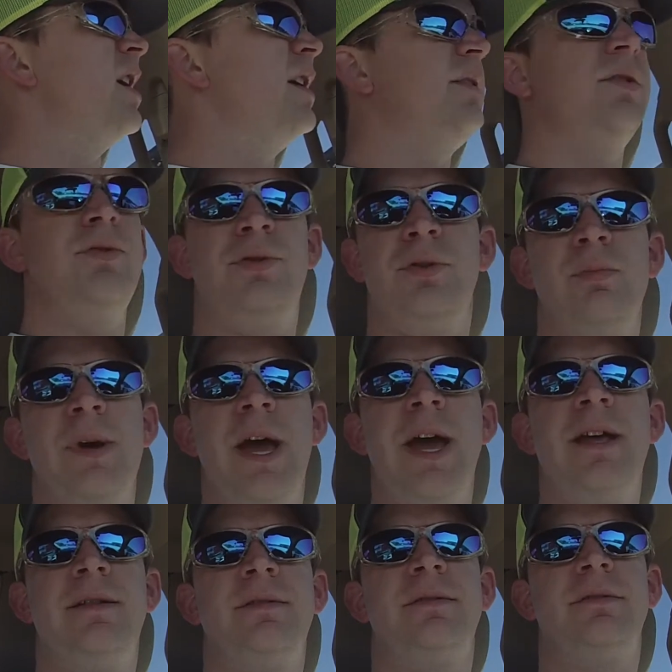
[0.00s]
not too
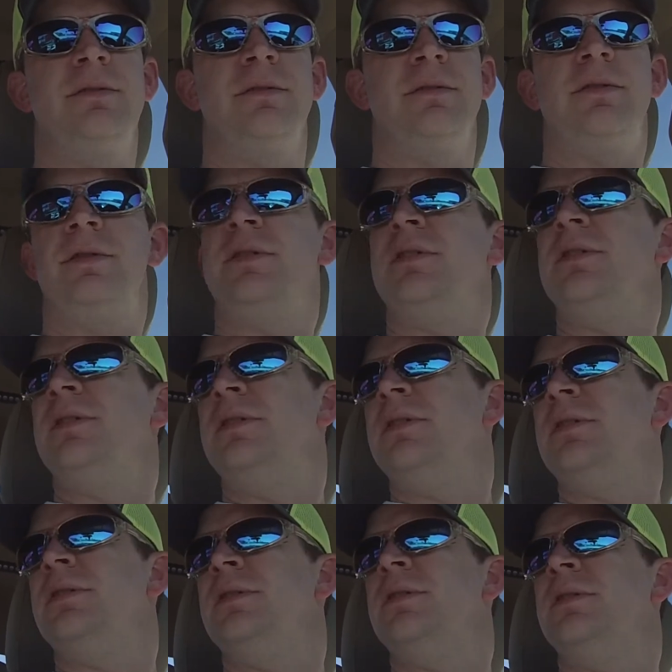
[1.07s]
bad.
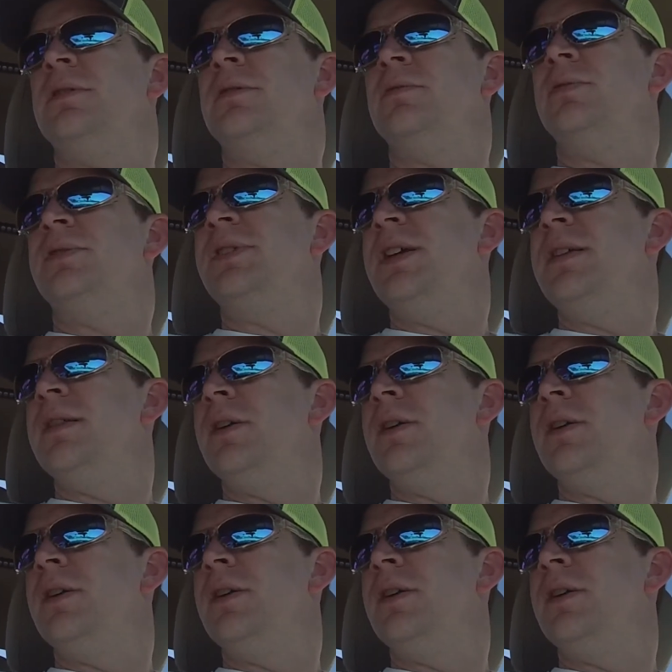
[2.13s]
We'll see